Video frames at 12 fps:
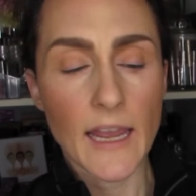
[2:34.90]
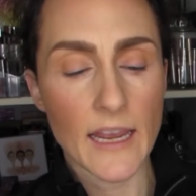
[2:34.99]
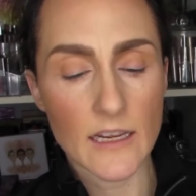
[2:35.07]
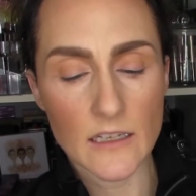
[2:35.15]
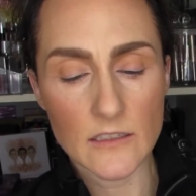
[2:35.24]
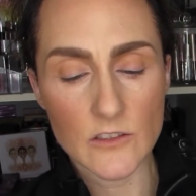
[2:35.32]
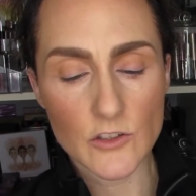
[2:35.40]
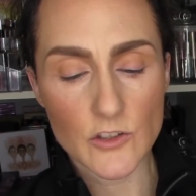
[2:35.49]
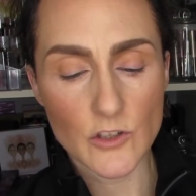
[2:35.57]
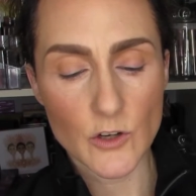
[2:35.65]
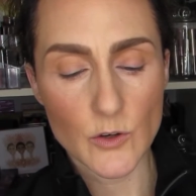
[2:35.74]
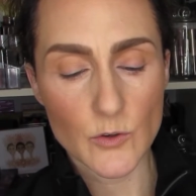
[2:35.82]
And
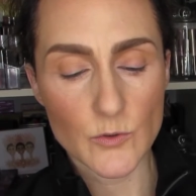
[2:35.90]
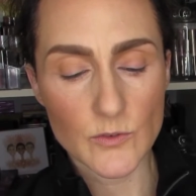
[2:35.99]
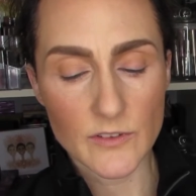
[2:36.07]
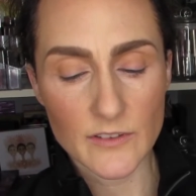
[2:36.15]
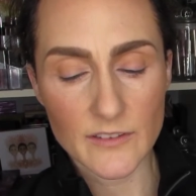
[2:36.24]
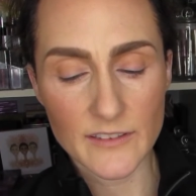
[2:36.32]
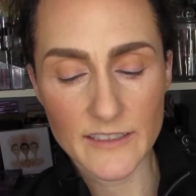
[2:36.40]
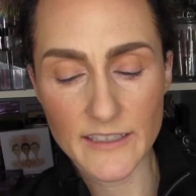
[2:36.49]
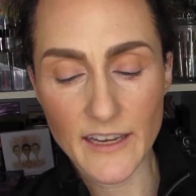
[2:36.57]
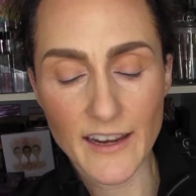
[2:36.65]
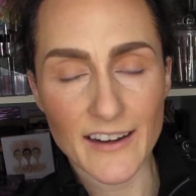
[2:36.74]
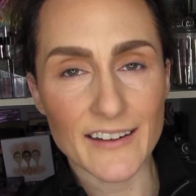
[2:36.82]
so
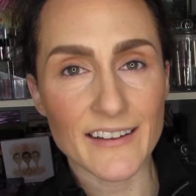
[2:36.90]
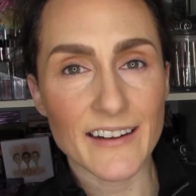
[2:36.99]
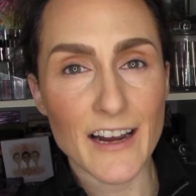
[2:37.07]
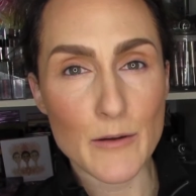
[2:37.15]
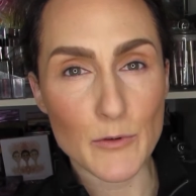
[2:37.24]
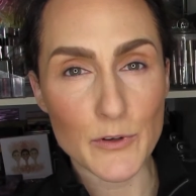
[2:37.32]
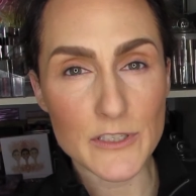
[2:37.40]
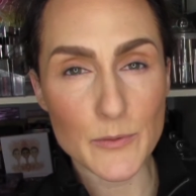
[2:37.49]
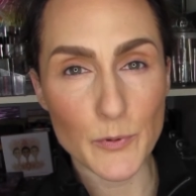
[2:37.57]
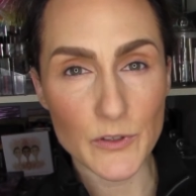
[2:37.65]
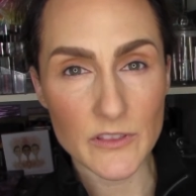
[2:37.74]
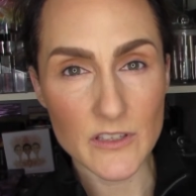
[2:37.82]
yeah, I'm going to
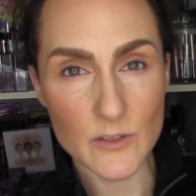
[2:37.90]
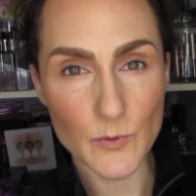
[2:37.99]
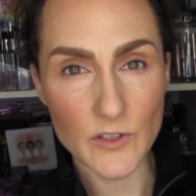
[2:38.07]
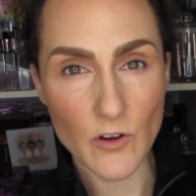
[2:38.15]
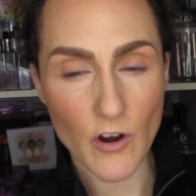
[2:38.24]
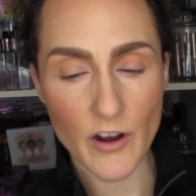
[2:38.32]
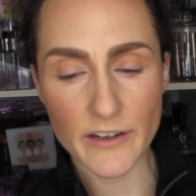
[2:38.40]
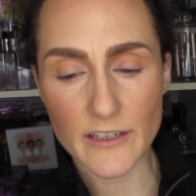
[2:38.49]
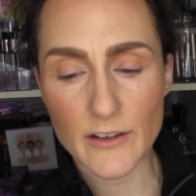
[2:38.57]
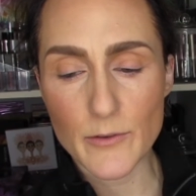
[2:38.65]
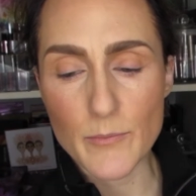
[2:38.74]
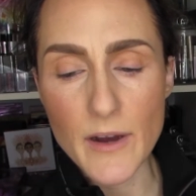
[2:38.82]
put this one
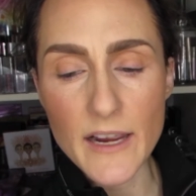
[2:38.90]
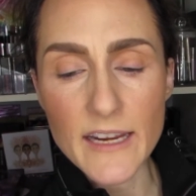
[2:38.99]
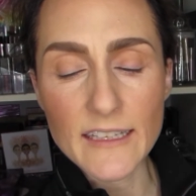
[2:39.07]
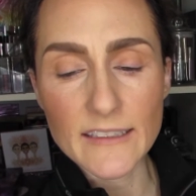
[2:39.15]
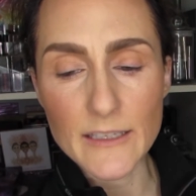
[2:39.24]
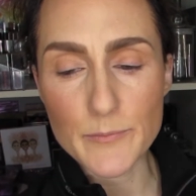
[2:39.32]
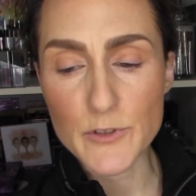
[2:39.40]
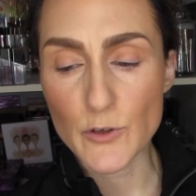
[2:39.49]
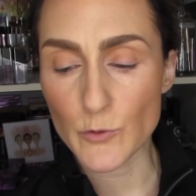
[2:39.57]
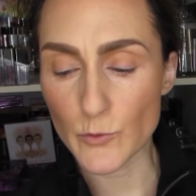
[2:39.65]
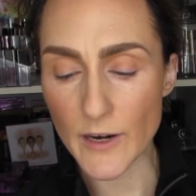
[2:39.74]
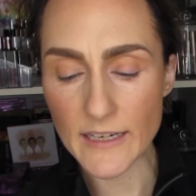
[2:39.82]
on my lips
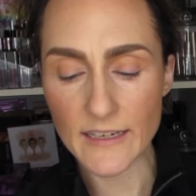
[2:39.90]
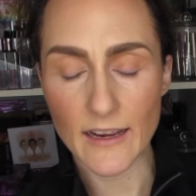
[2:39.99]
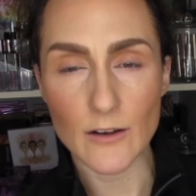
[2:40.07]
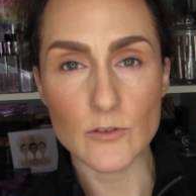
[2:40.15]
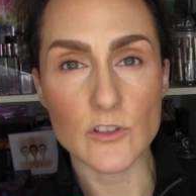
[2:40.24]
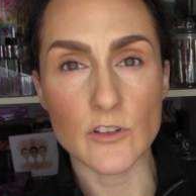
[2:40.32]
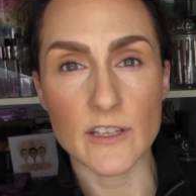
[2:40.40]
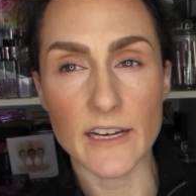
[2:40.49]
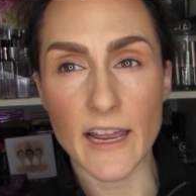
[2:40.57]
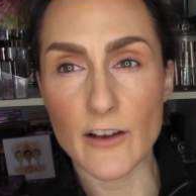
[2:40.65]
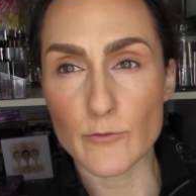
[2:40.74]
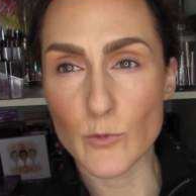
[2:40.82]
right now so that
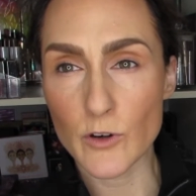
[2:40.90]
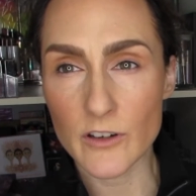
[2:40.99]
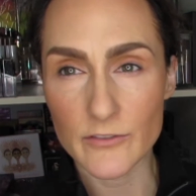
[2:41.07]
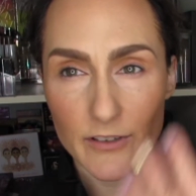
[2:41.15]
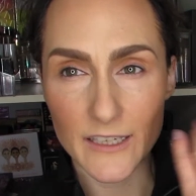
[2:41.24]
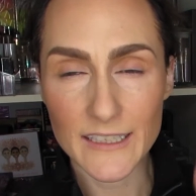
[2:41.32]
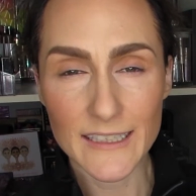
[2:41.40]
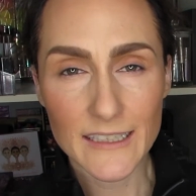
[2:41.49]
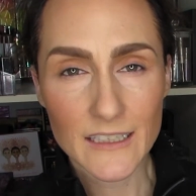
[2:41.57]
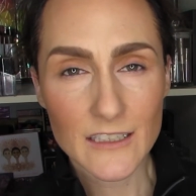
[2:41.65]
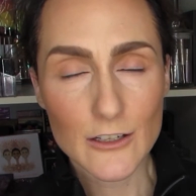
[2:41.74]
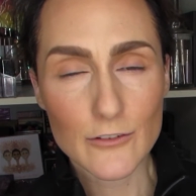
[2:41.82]
I have more of a
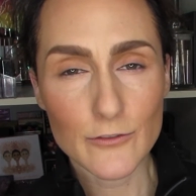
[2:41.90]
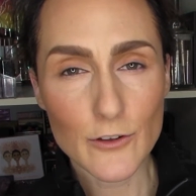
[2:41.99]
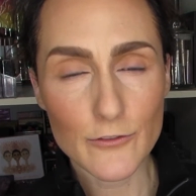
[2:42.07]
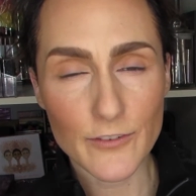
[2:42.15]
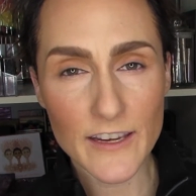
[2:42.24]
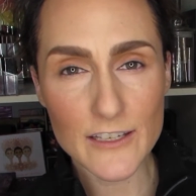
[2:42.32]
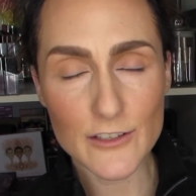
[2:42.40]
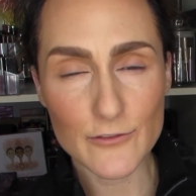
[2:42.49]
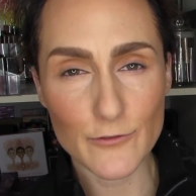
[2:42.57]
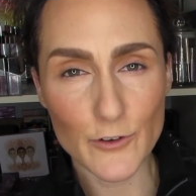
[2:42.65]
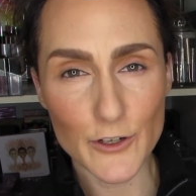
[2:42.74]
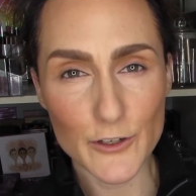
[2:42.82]
full face
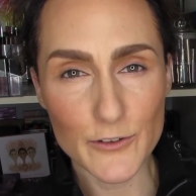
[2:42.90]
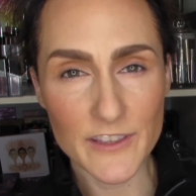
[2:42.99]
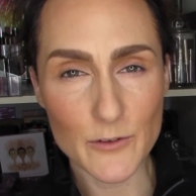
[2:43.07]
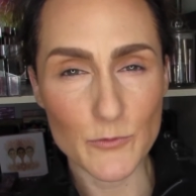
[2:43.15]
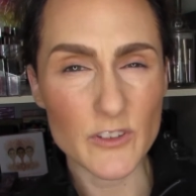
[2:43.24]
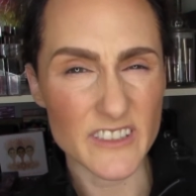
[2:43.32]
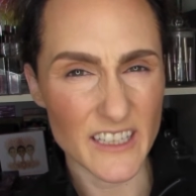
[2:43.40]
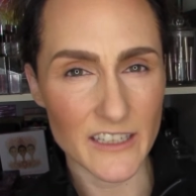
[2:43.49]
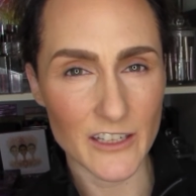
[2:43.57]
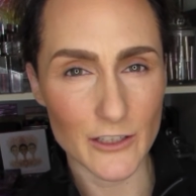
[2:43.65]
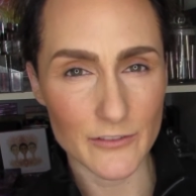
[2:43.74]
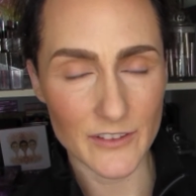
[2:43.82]
for you, and then we'll take
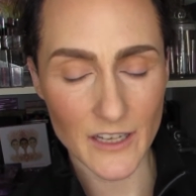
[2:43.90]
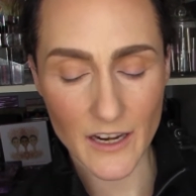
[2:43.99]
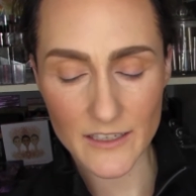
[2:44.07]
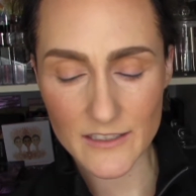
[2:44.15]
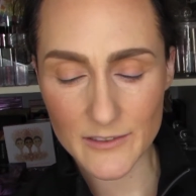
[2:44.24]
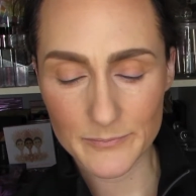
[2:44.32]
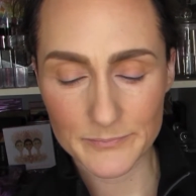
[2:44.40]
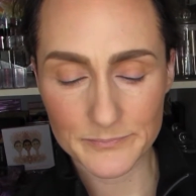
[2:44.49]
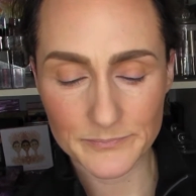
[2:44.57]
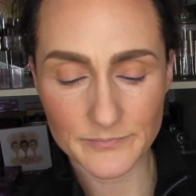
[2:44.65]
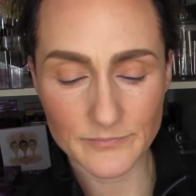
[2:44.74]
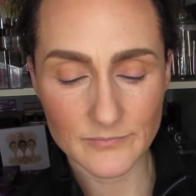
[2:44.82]
care of the eyes.
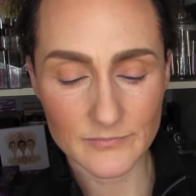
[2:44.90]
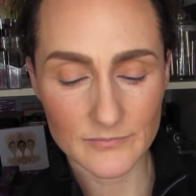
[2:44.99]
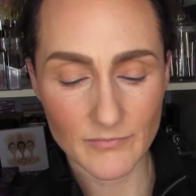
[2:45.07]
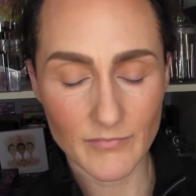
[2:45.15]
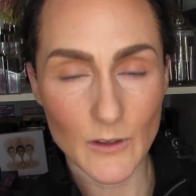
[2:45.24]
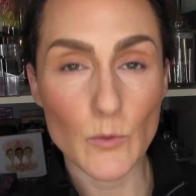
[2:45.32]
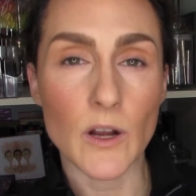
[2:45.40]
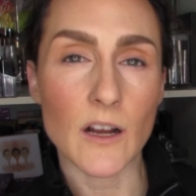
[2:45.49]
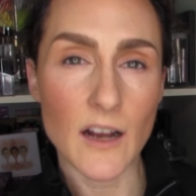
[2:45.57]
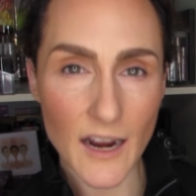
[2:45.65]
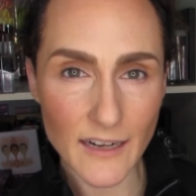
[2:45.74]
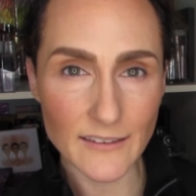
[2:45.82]

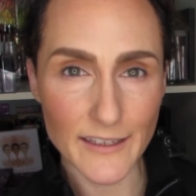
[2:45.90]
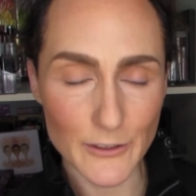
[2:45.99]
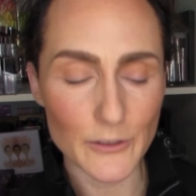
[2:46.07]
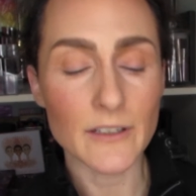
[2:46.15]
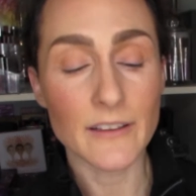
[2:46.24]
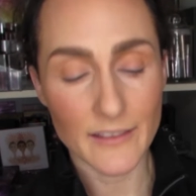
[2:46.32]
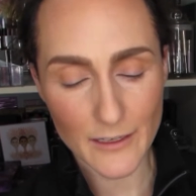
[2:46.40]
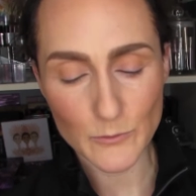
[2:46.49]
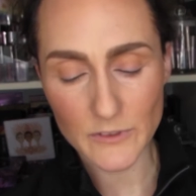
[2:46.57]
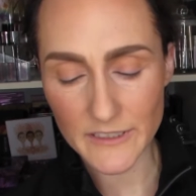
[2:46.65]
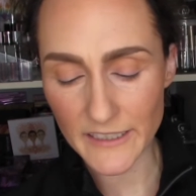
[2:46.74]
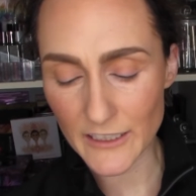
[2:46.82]
Well, highlighter, then
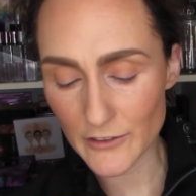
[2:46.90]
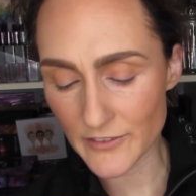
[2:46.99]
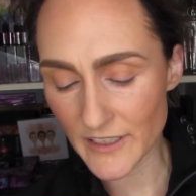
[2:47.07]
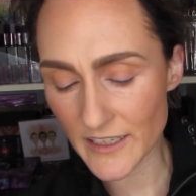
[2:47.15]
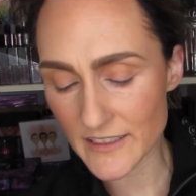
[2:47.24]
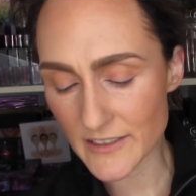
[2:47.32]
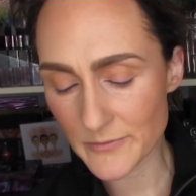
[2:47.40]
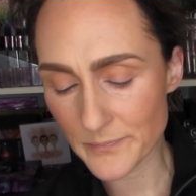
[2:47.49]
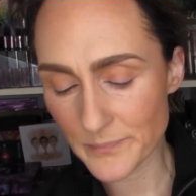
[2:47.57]
we'll take care of the eyes.